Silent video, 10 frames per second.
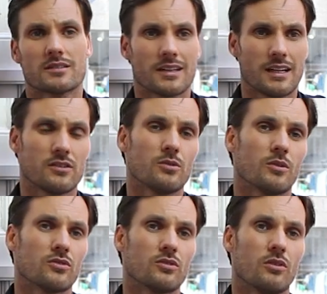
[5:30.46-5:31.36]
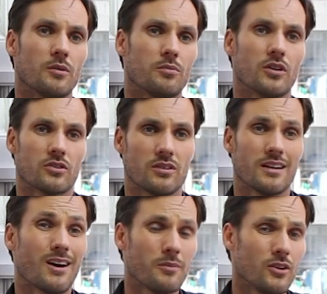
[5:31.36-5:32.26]
styles you want to go in production,
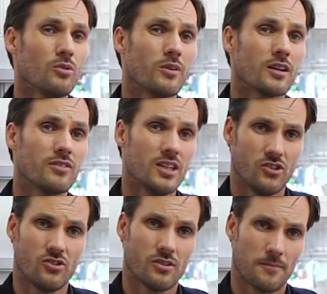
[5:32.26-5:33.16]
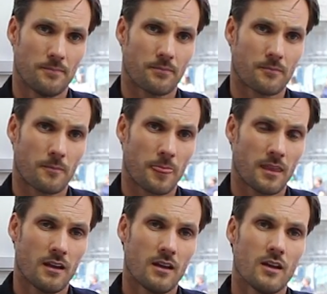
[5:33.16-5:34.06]
and how many you want of each.
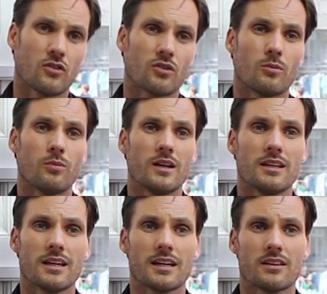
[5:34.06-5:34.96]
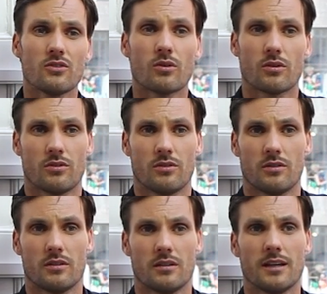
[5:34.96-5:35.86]
So when they get your order,
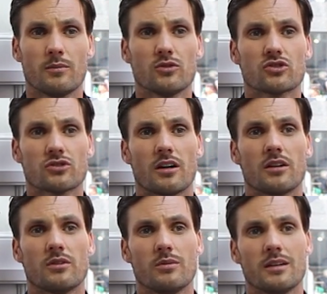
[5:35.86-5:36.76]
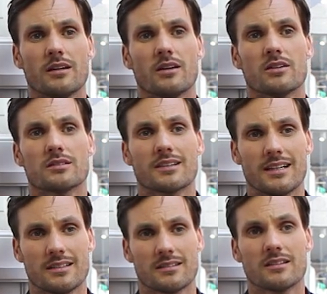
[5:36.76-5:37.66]
they will start doing a
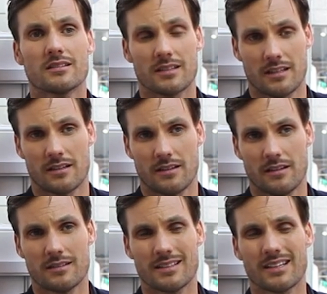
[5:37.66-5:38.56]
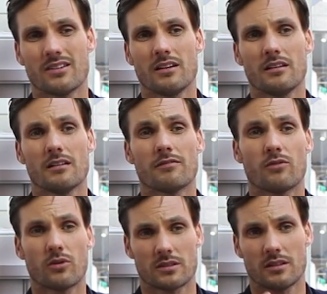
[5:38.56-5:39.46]
size set. It's actually the
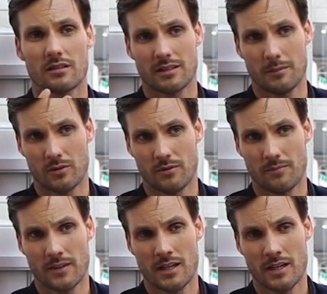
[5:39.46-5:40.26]
fourth sample.